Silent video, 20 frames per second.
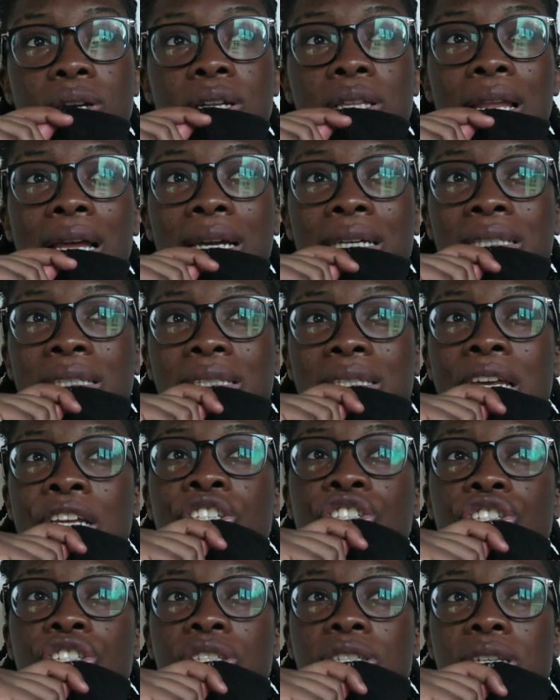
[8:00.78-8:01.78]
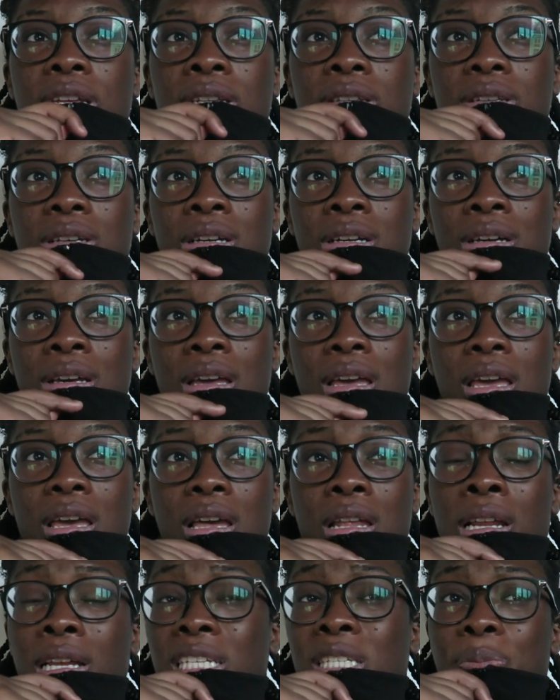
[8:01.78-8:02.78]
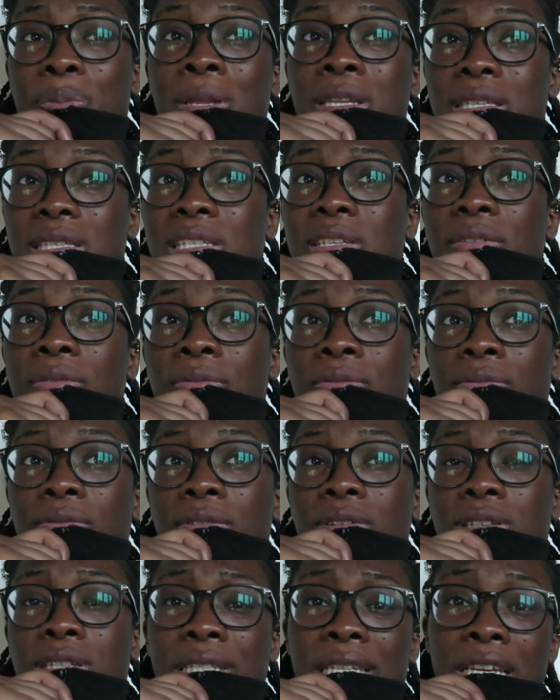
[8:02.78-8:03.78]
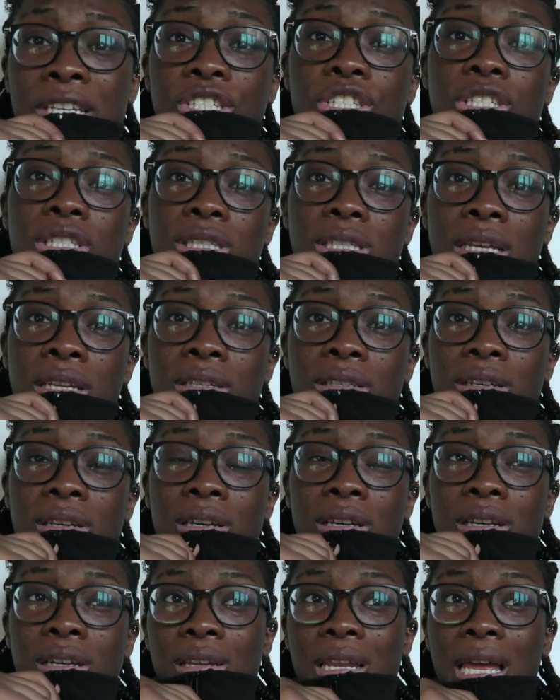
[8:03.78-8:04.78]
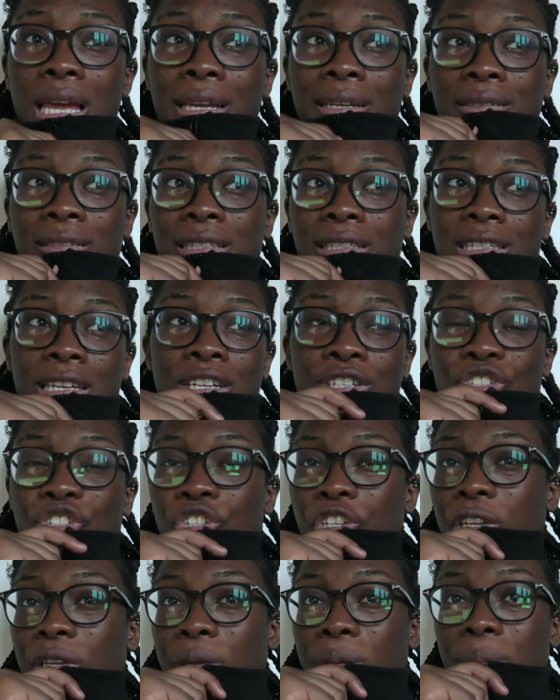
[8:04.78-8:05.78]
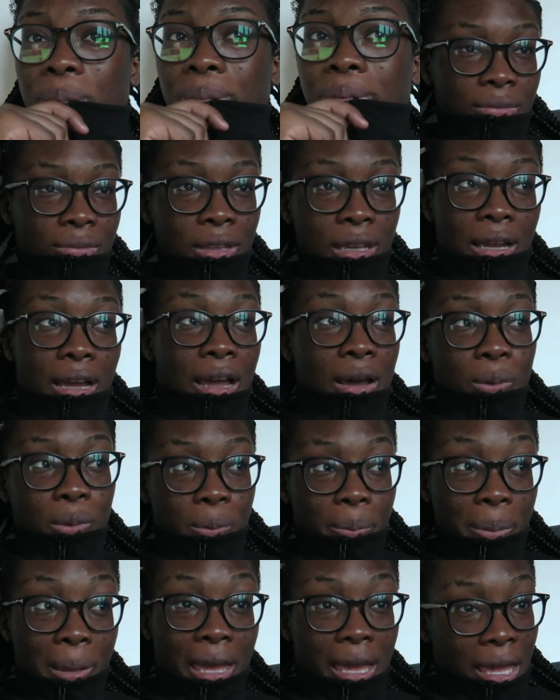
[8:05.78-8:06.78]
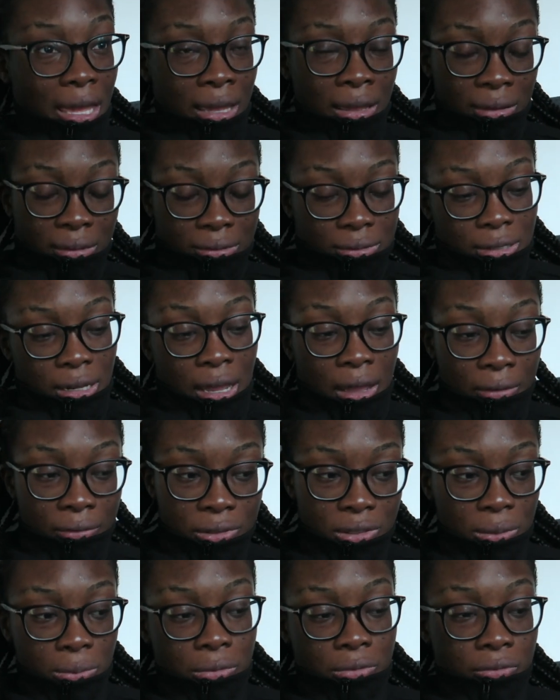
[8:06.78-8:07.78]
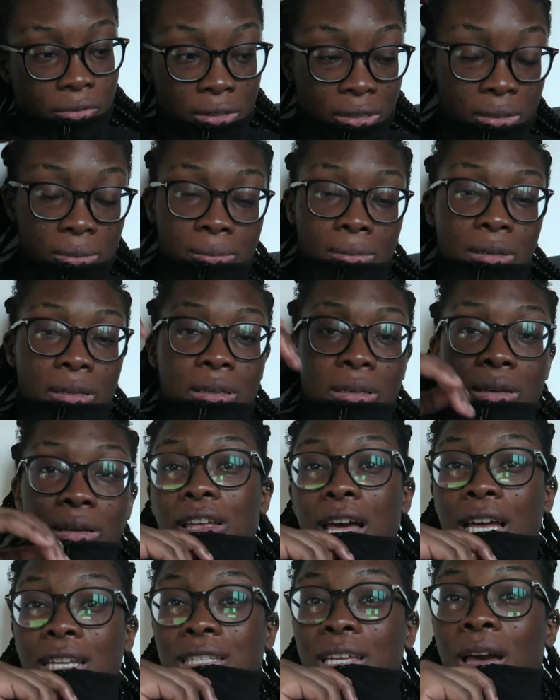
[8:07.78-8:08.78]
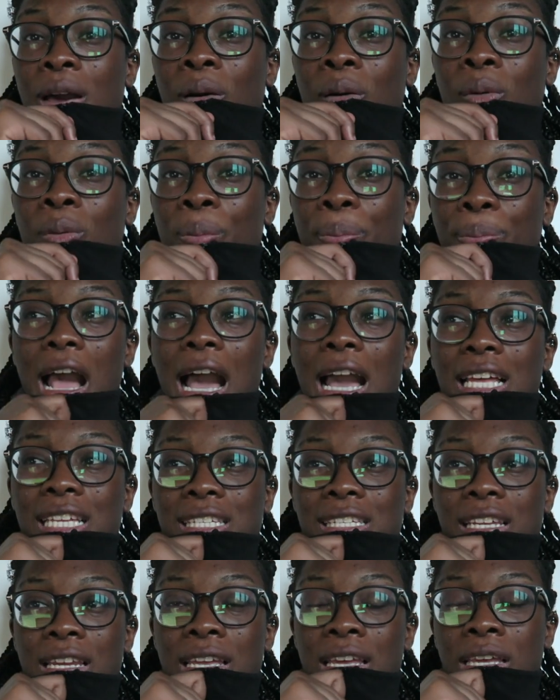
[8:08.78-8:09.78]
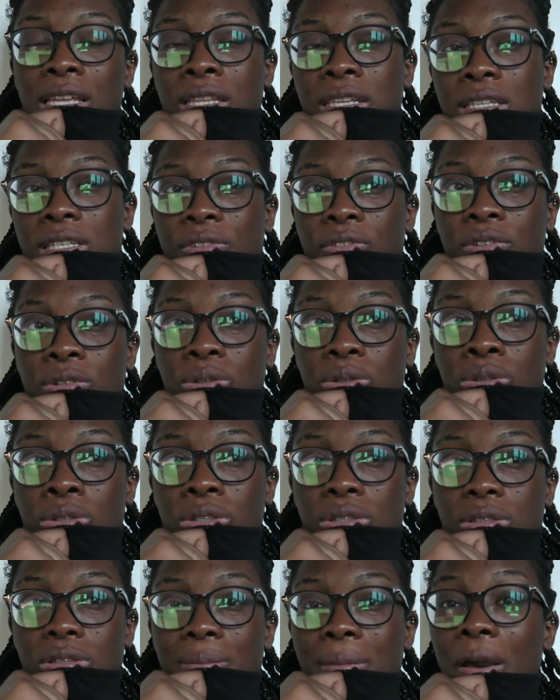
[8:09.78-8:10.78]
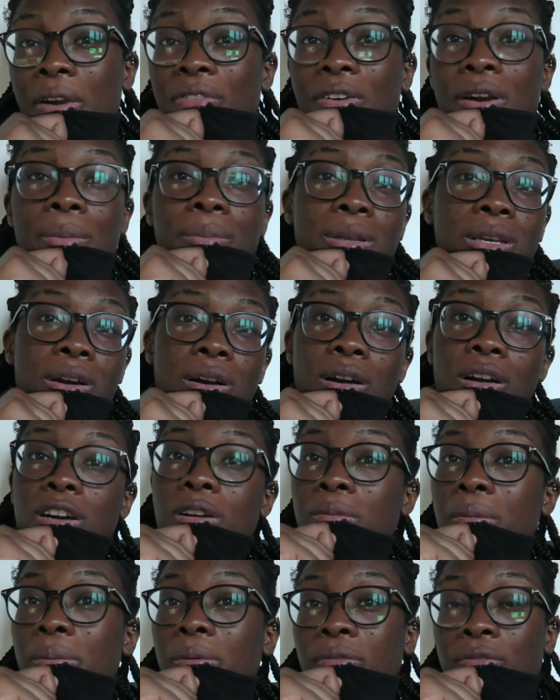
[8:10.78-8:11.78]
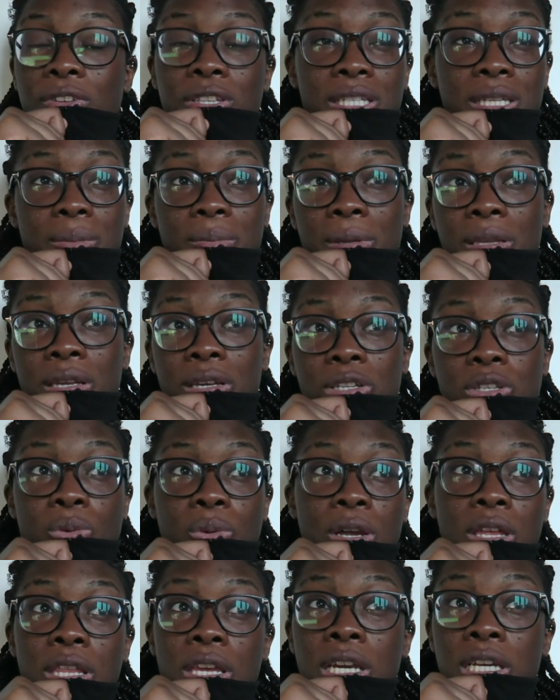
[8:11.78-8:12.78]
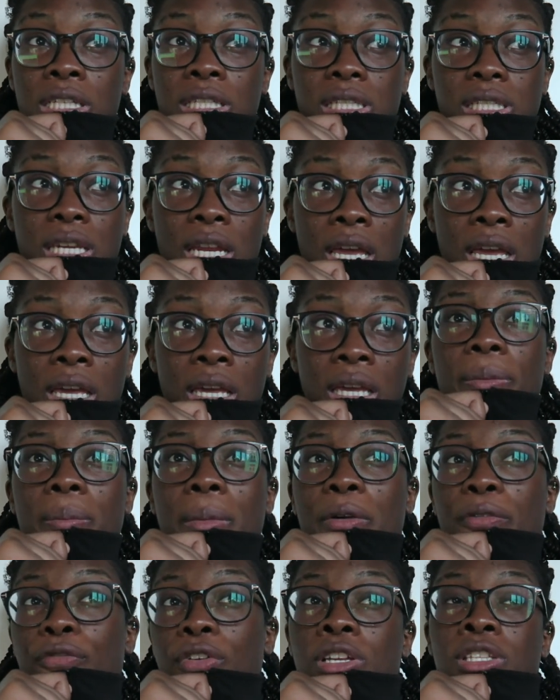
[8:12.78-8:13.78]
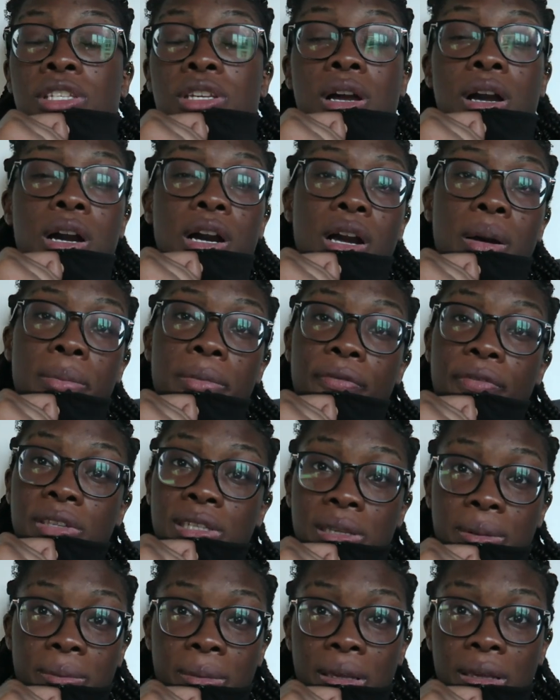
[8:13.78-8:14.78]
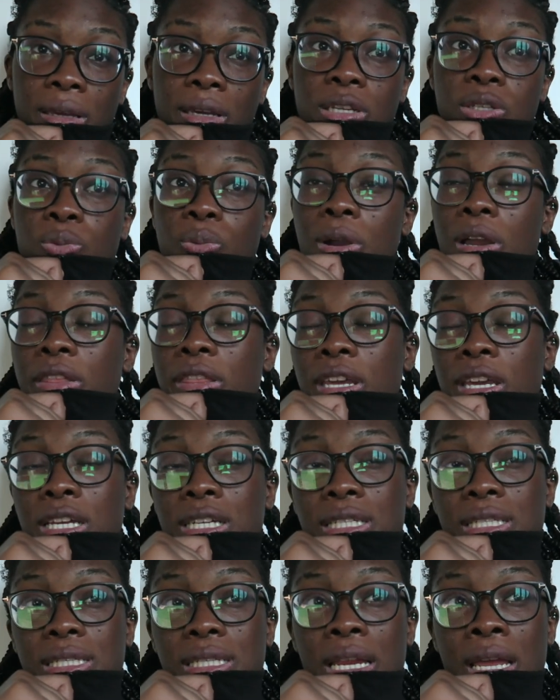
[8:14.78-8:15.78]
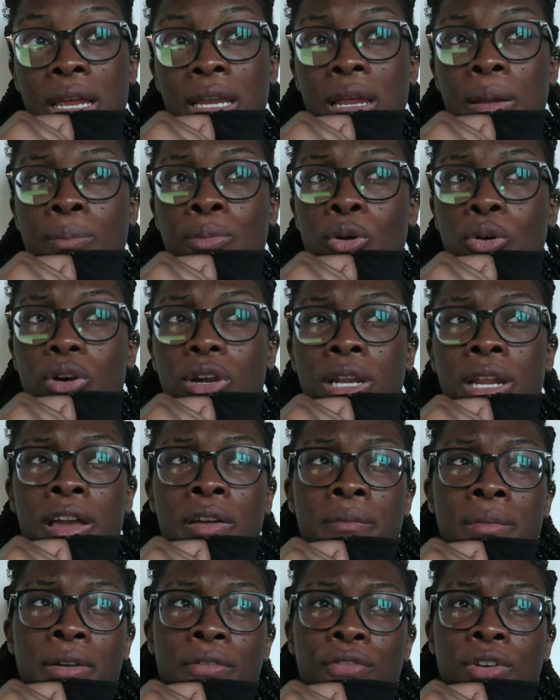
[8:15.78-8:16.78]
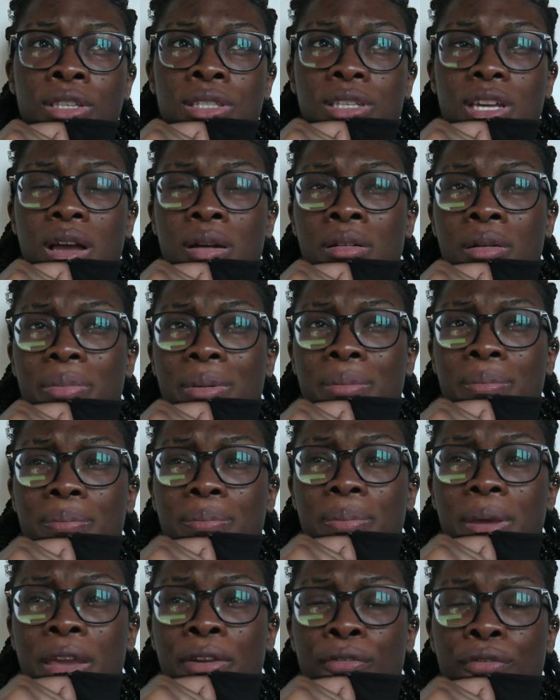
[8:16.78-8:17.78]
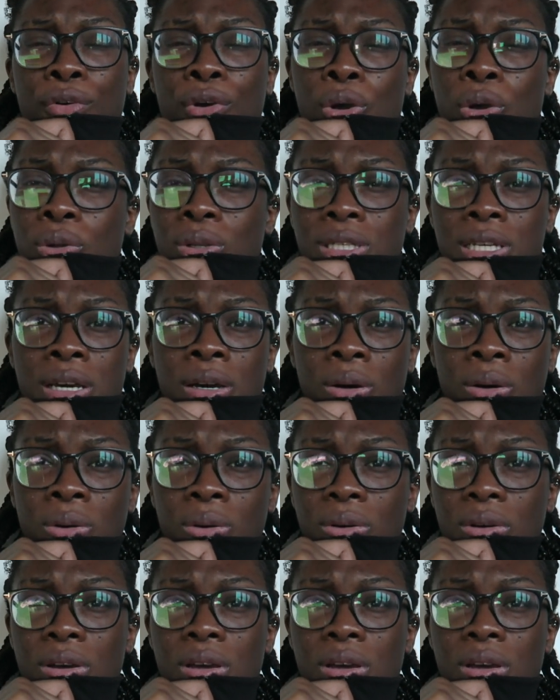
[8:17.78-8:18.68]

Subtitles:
like a detention center, an expensive detention center. Like, this ain't cheap. Like, I would pay to have someone visit me. That's how isolating this feels. My family can't come up and visit me, because where are they going to stay? My friends can't come and visit me, because where are they going to stay? And I'm not going to have my friends come up and pay for a hotel